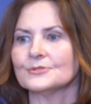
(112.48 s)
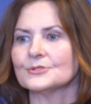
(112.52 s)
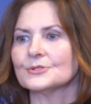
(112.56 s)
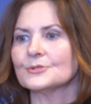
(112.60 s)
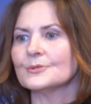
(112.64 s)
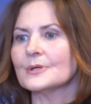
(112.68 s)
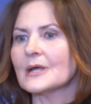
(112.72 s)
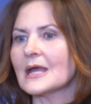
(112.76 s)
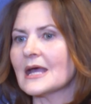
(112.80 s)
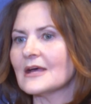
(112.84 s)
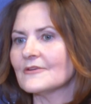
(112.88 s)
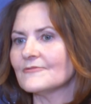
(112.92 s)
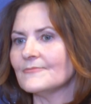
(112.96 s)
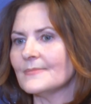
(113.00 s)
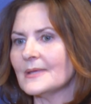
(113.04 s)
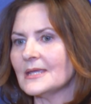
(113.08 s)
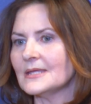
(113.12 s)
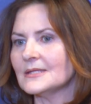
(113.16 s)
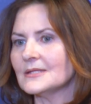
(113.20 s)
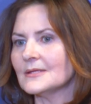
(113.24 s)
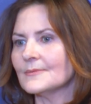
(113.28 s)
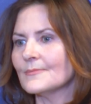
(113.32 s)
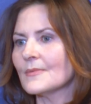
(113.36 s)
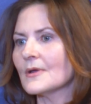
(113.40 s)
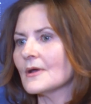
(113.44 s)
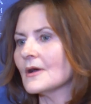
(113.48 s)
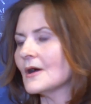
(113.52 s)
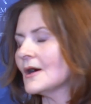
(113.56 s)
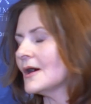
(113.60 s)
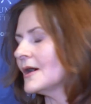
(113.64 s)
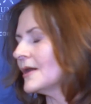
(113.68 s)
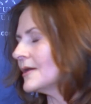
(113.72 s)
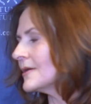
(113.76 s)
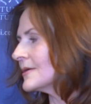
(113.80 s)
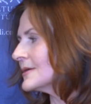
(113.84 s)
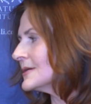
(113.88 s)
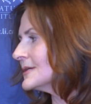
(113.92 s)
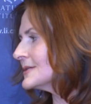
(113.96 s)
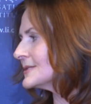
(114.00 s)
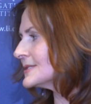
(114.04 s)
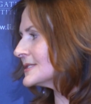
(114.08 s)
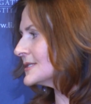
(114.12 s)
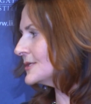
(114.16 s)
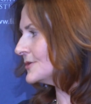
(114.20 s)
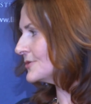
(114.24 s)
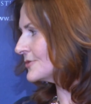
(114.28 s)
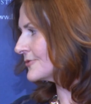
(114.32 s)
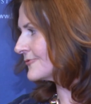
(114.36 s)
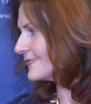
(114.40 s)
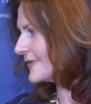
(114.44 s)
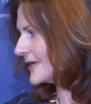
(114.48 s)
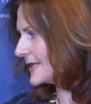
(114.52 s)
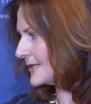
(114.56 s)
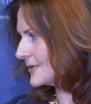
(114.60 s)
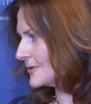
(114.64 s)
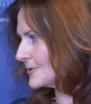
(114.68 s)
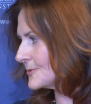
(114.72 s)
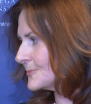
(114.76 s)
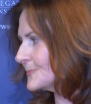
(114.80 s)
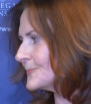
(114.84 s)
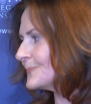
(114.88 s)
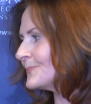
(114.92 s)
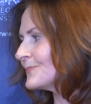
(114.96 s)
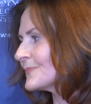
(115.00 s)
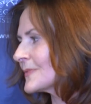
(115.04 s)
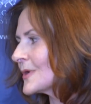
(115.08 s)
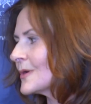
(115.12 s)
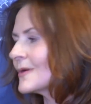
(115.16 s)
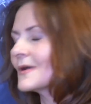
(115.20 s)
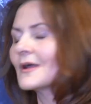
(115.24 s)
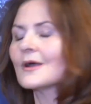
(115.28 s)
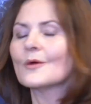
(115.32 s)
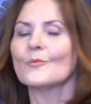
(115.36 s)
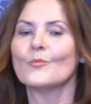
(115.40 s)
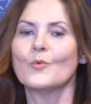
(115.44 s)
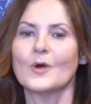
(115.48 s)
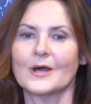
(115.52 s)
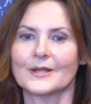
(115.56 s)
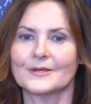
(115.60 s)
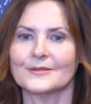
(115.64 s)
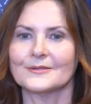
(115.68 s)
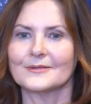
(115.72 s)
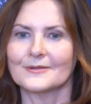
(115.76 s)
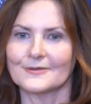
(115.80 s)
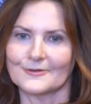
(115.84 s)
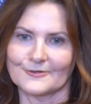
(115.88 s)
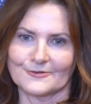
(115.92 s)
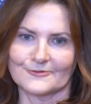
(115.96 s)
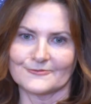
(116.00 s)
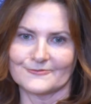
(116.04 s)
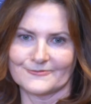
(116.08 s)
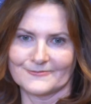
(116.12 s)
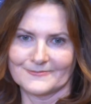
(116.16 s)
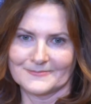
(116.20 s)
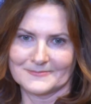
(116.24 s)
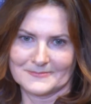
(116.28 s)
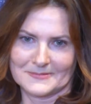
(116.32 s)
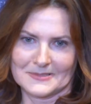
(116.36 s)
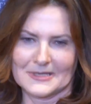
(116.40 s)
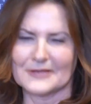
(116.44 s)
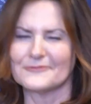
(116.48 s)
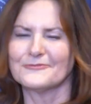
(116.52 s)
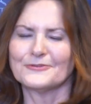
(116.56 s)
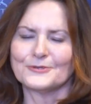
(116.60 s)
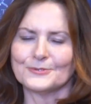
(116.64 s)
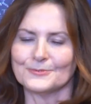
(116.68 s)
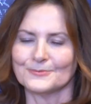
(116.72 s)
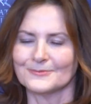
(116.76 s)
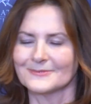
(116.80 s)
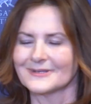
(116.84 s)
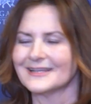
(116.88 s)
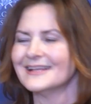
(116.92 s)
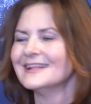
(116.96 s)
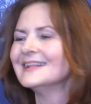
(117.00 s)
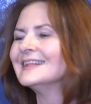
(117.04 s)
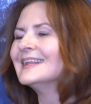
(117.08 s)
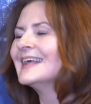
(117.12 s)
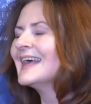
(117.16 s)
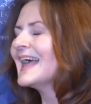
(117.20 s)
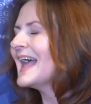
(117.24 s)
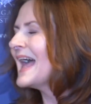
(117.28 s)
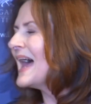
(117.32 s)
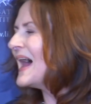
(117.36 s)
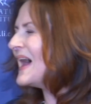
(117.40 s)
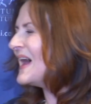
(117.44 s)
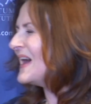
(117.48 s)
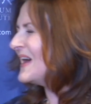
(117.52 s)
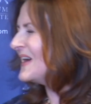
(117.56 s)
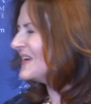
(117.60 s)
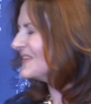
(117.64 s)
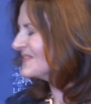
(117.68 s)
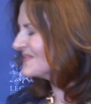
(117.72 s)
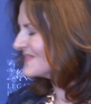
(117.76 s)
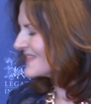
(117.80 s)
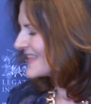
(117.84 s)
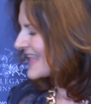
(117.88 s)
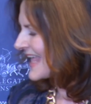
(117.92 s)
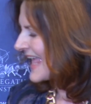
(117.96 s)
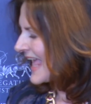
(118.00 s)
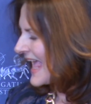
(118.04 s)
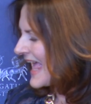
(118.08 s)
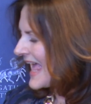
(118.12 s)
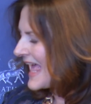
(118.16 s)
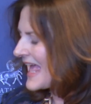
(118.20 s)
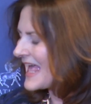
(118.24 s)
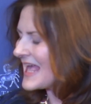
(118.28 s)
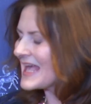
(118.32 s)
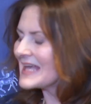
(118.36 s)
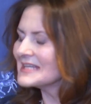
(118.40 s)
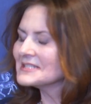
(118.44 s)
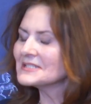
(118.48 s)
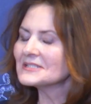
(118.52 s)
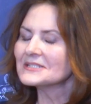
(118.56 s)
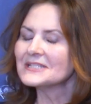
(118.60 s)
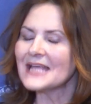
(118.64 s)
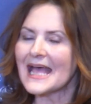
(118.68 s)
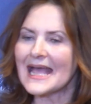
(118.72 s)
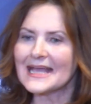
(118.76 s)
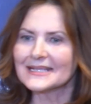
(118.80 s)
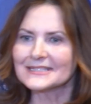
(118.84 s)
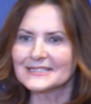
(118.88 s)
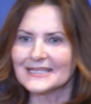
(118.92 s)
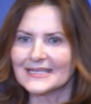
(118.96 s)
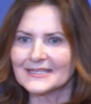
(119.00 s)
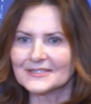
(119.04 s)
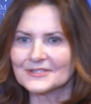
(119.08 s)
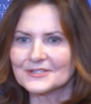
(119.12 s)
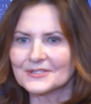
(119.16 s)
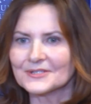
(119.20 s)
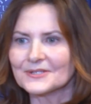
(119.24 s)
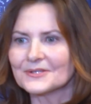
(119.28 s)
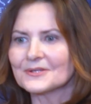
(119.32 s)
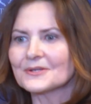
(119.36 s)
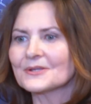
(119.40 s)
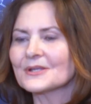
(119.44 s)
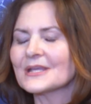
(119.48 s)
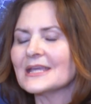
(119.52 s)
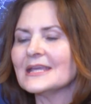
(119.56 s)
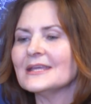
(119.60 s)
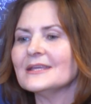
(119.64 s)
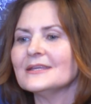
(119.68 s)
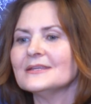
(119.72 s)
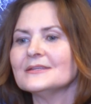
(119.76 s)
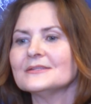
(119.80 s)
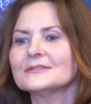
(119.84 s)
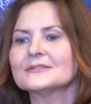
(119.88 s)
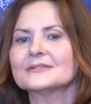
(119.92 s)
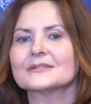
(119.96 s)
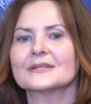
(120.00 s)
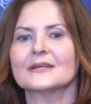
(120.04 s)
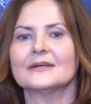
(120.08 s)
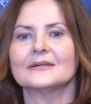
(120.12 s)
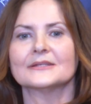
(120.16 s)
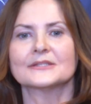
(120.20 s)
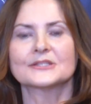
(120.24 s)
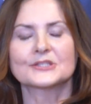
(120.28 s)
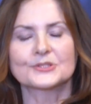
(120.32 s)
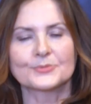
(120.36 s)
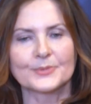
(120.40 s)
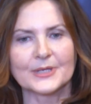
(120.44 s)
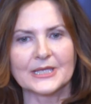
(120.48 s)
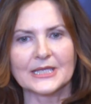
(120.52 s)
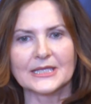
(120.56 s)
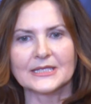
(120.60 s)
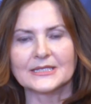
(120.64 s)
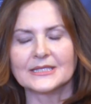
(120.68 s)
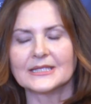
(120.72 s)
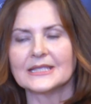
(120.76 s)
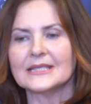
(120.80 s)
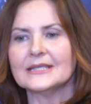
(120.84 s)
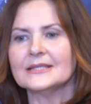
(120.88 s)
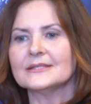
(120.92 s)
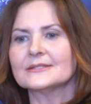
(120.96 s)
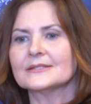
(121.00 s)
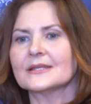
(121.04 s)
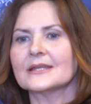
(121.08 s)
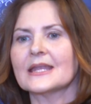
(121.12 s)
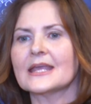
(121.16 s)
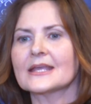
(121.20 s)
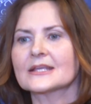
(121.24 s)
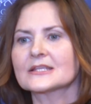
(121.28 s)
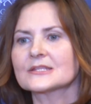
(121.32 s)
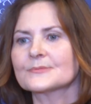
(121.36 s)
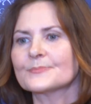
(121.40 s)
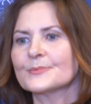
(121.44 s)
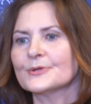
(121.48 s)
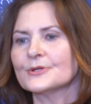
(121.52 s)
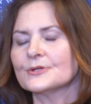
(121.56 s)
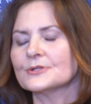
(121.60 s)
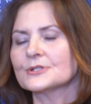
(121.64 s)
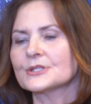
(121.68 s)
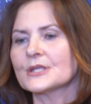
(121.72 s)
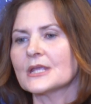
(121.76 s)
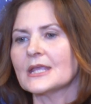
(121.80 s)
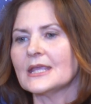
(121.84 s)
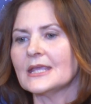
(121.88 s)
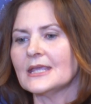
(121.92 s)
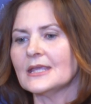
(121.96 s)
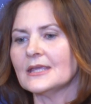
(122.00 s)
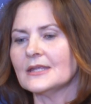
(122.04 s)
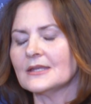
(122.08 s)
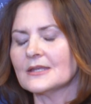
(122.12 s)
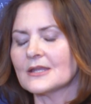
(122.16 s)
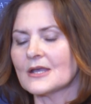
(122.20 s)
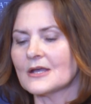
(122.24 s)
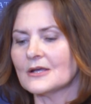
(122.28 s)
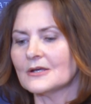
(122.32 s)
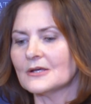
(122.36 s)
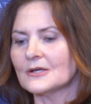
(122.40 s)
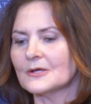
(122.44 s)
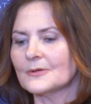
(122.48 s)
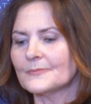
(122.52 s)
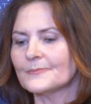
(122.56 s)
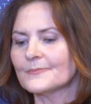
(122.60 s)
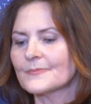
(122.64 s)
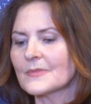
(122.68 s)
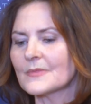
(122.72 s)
to have made him our senior fellow, one of a few. Um, Dag Detter is a Swede. He's an expert in uh,